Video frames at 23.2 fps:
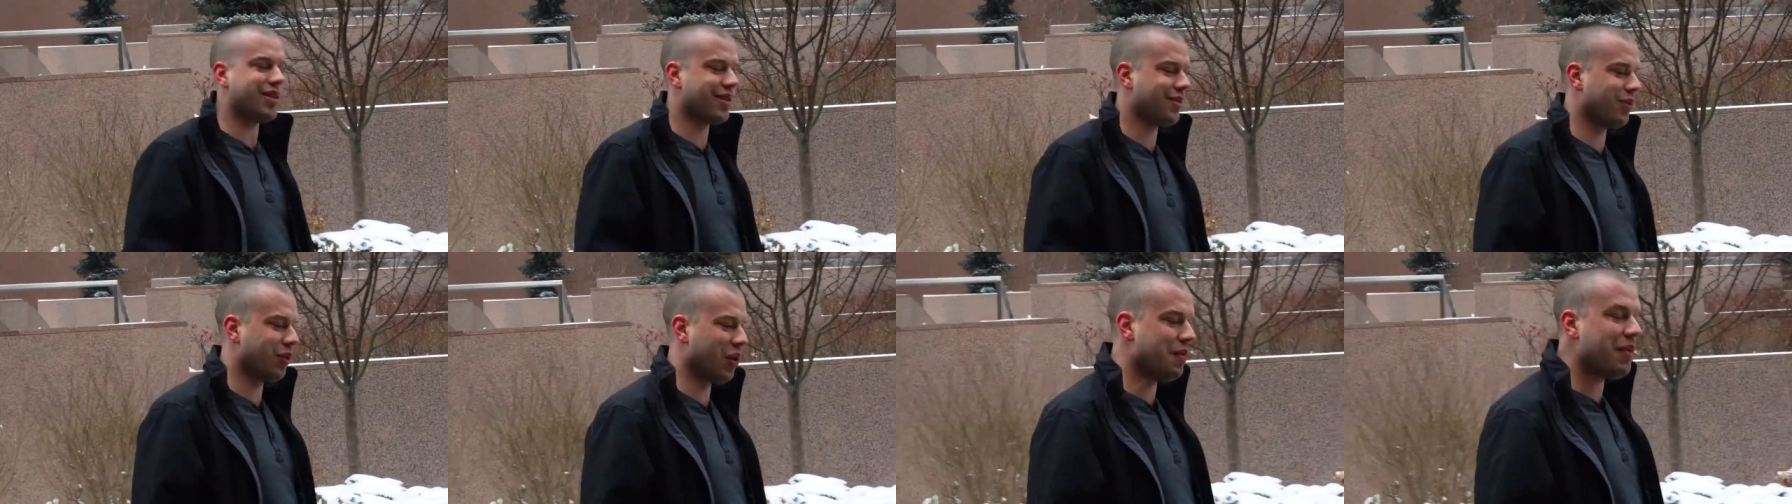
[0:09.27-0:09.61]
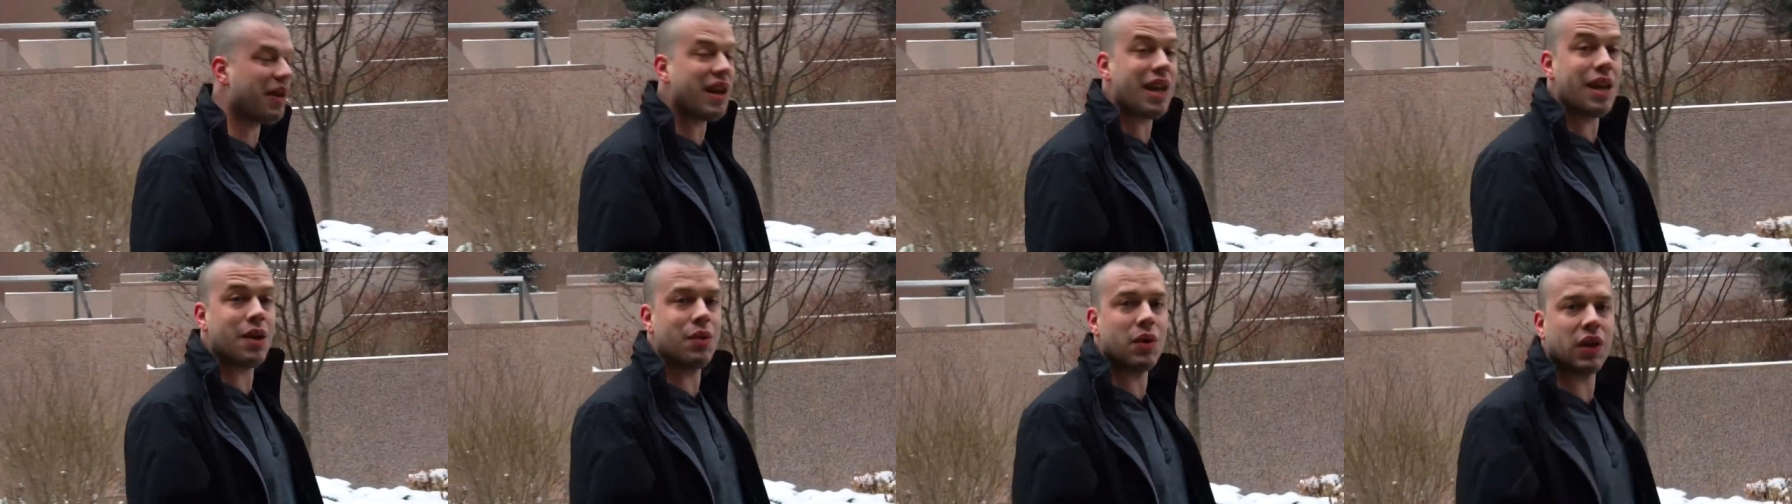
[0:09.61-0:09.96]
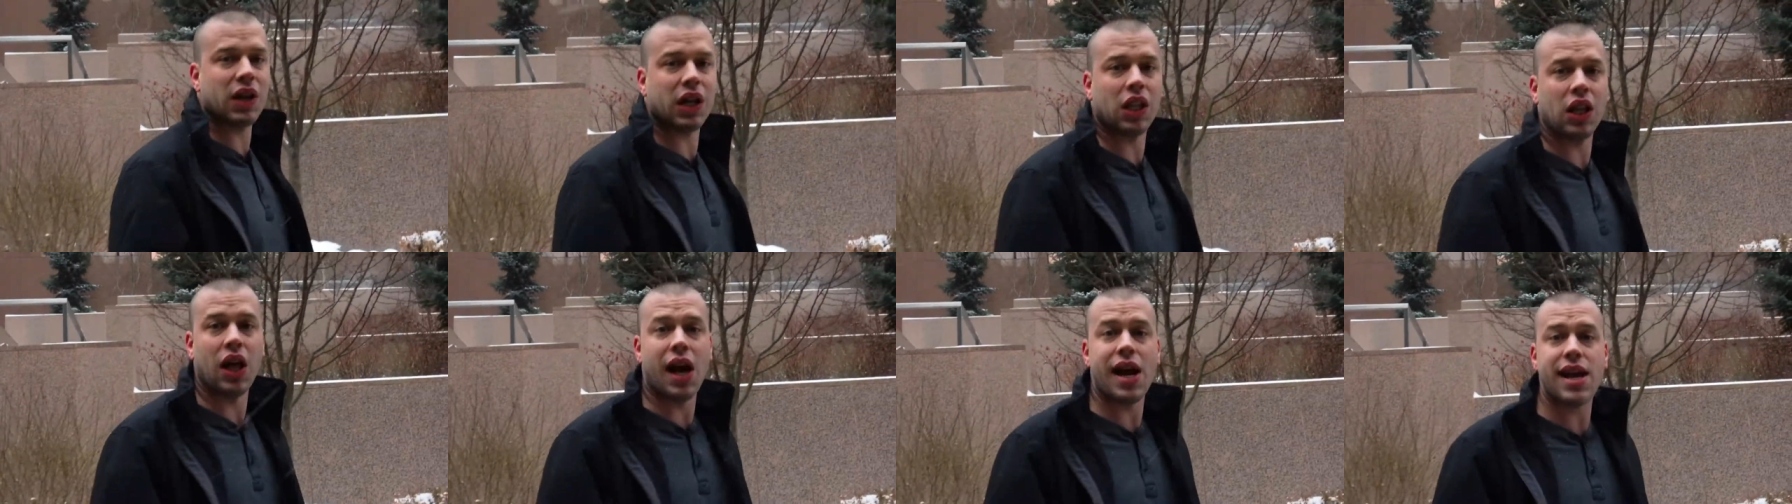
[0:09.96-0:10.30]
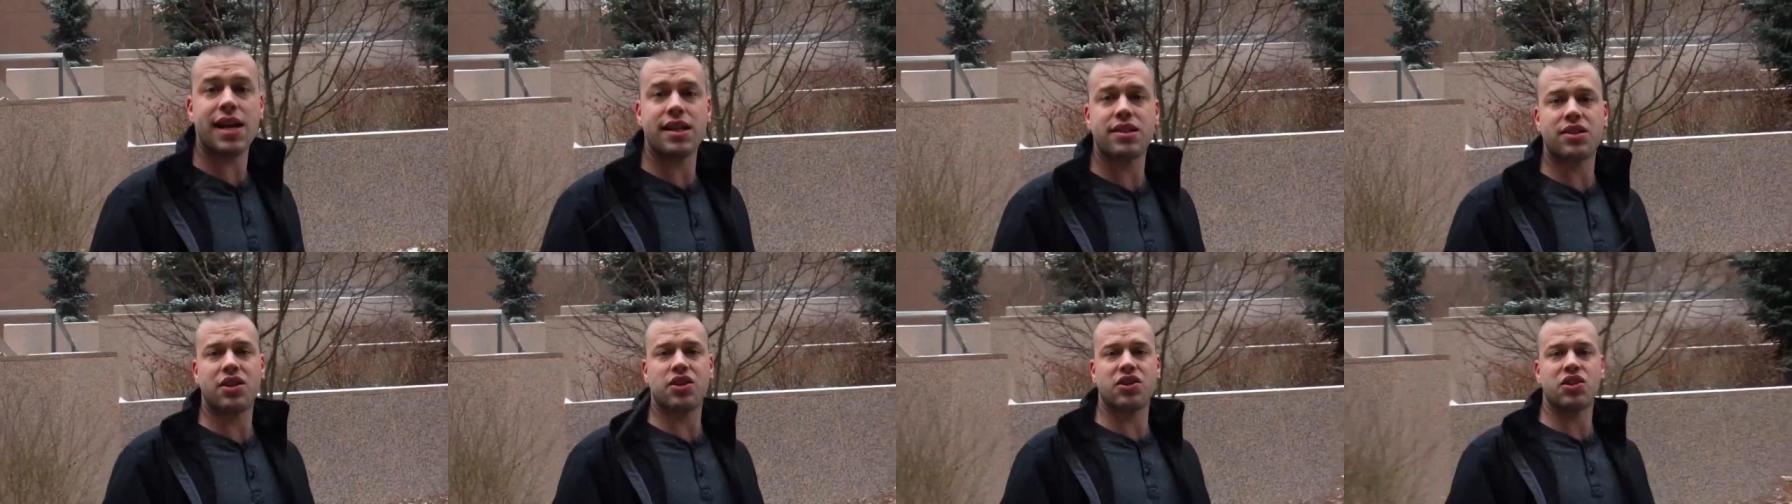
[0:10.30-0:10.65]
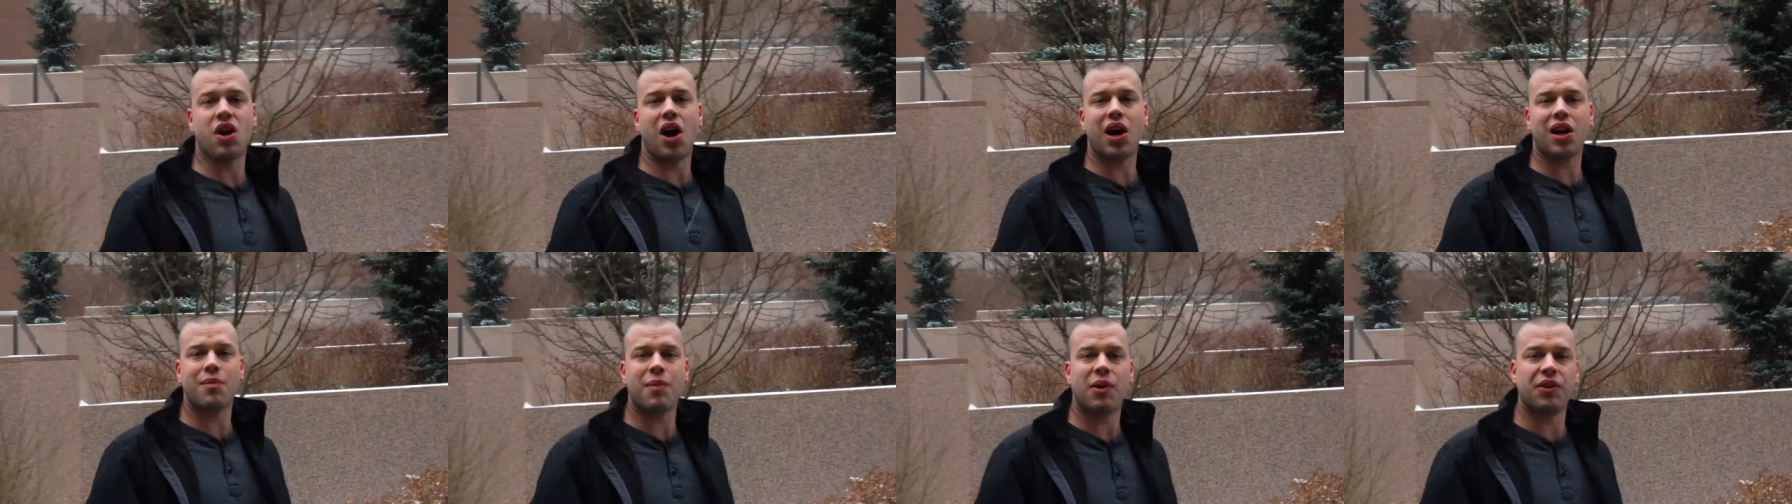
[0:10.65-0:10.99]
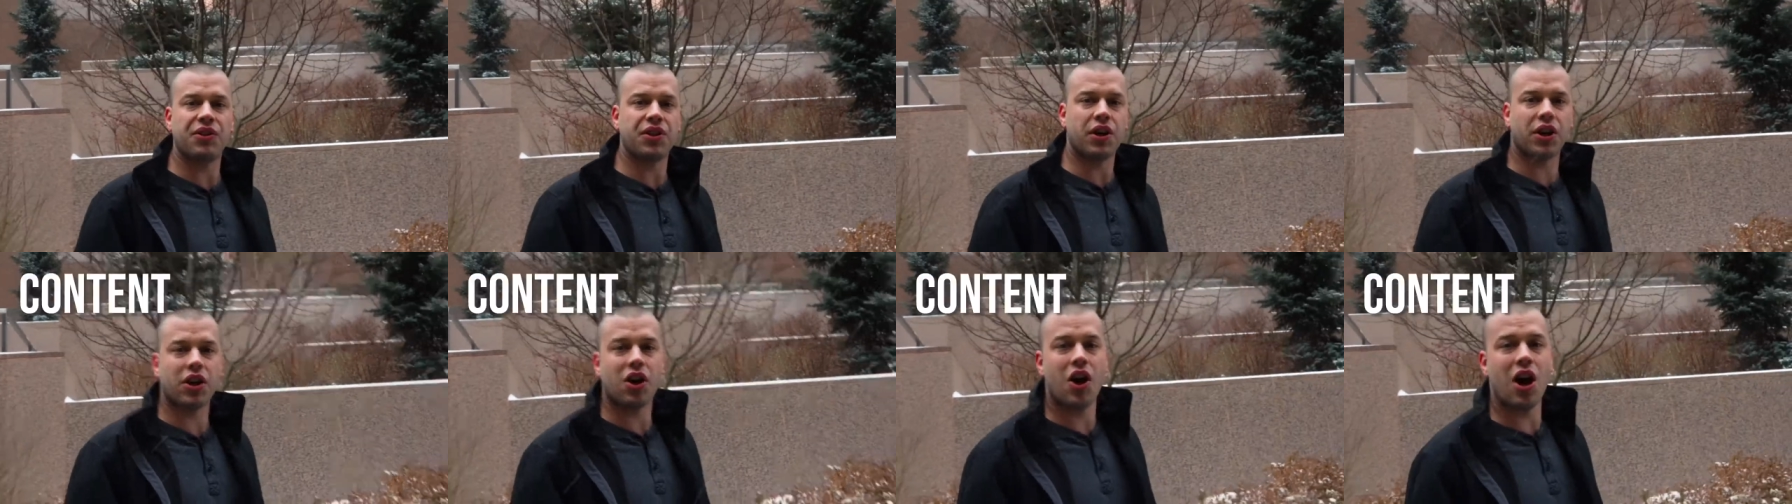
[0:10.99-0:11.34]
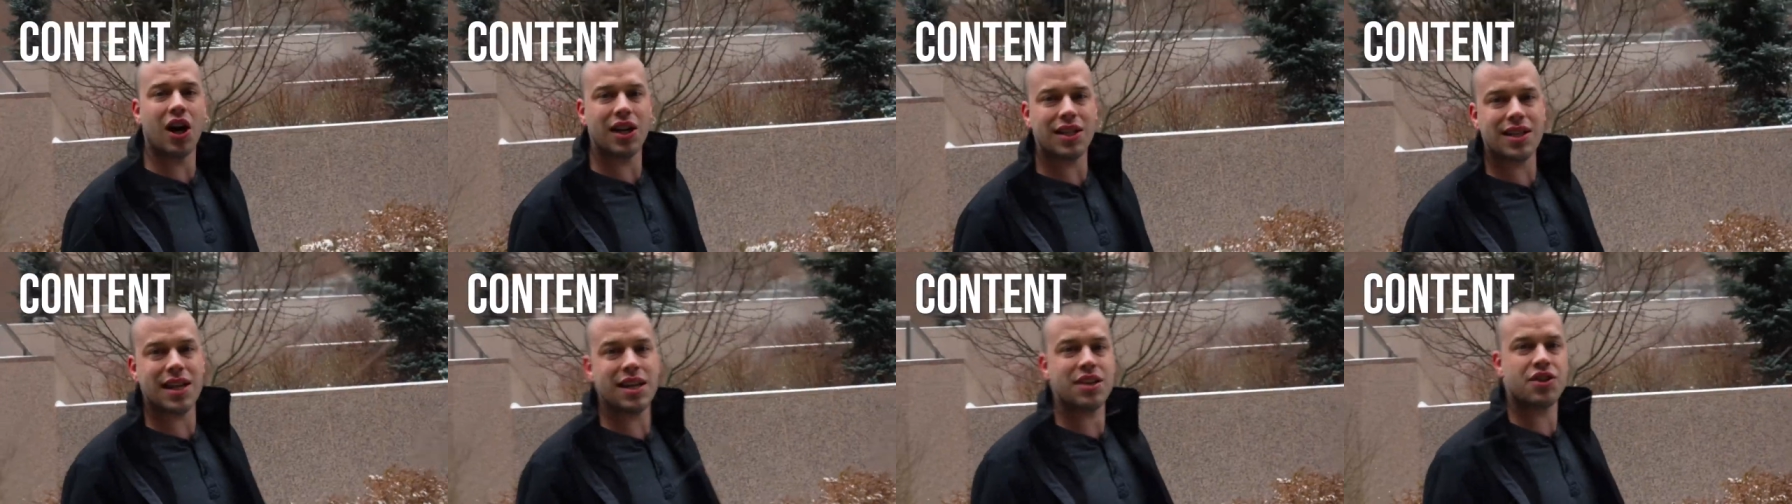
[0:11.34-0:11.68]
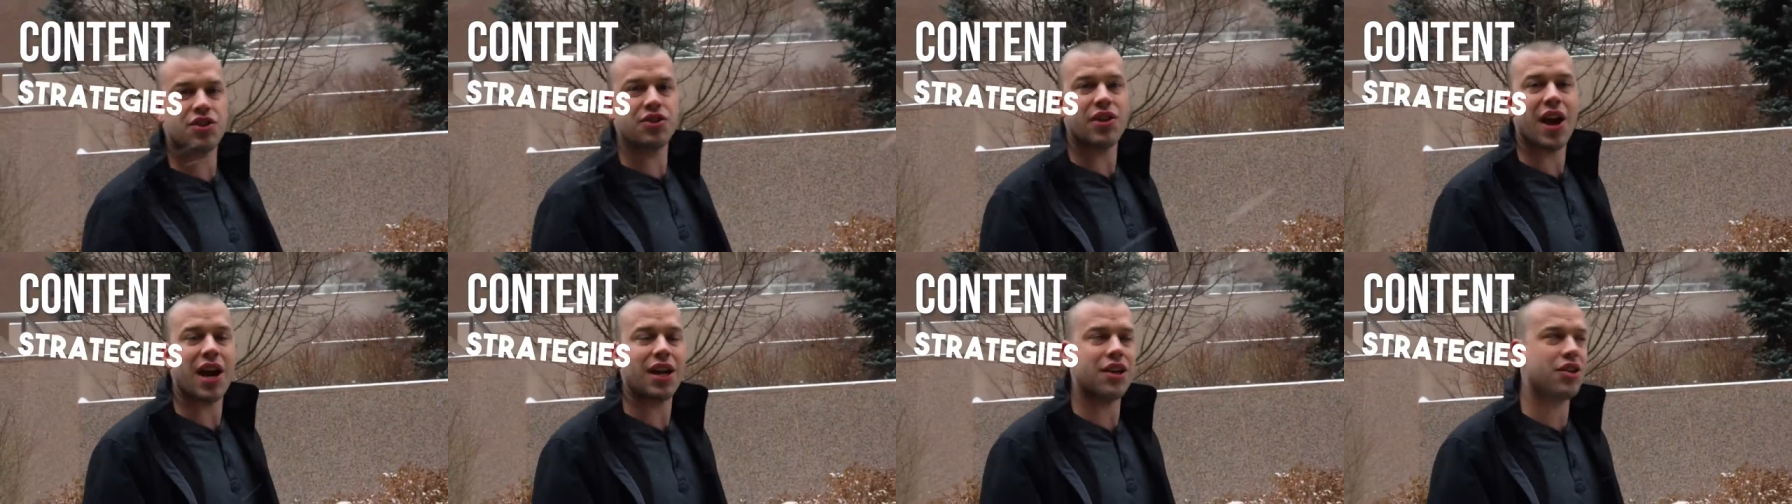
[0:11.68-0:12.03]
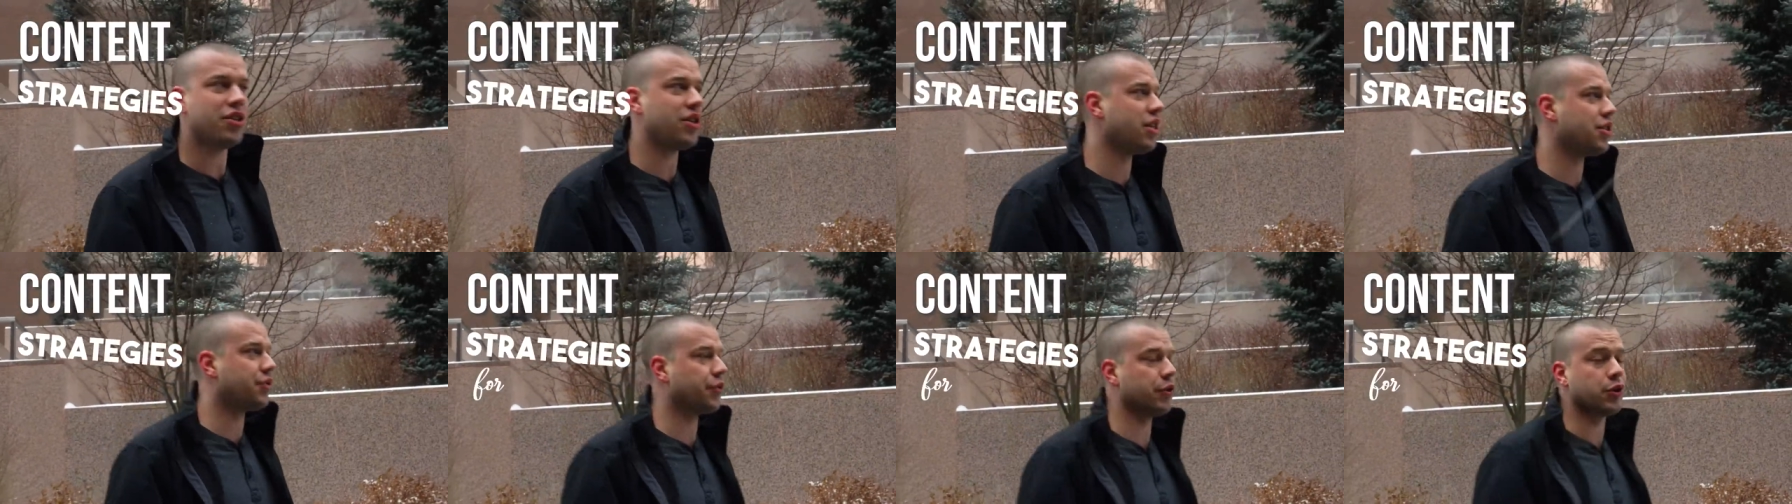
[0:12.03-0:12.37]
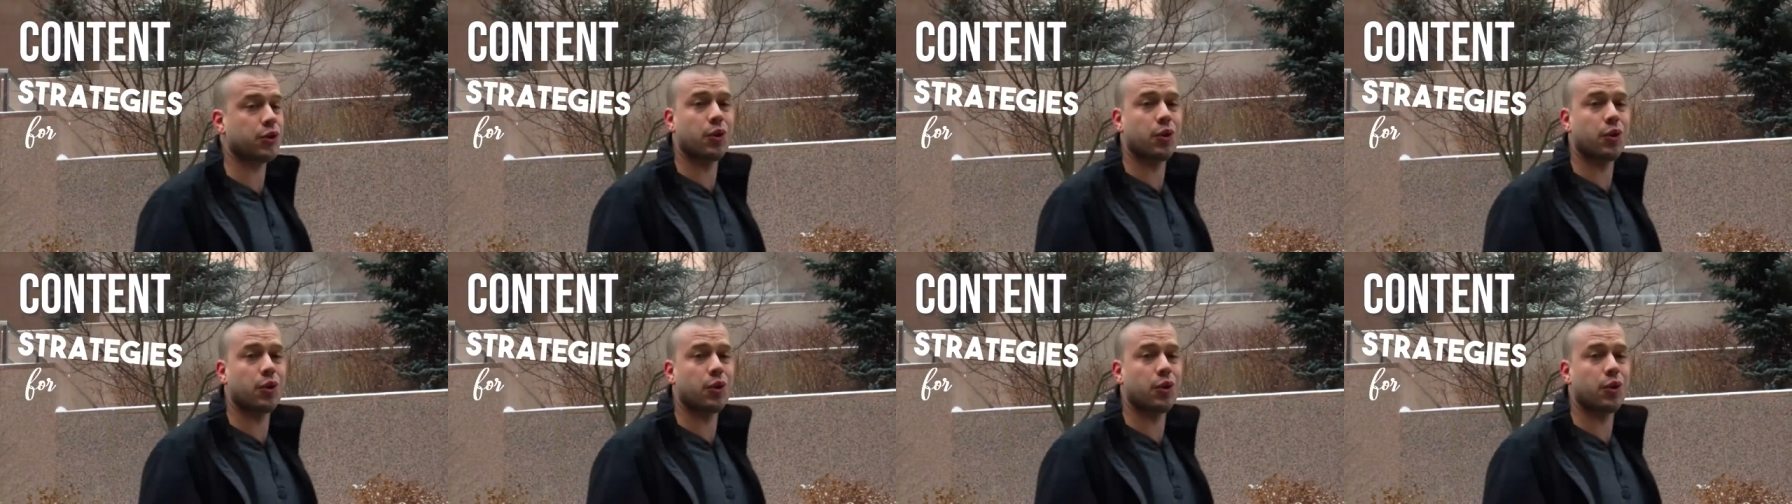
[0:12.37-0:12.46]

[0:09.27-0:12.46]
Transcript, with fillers: we're meeting with clients to talk about their content strategies for